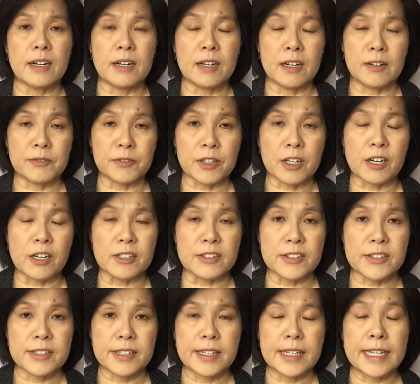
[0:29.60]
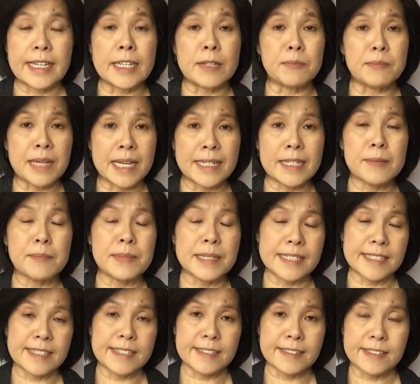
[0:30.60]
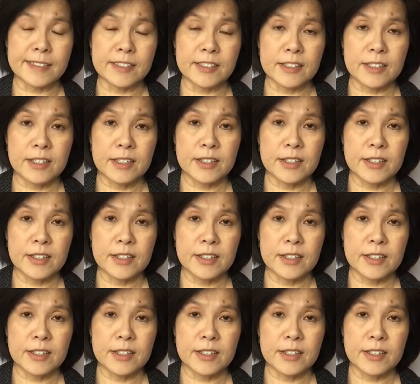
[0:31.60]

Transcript: of cost in many businesses,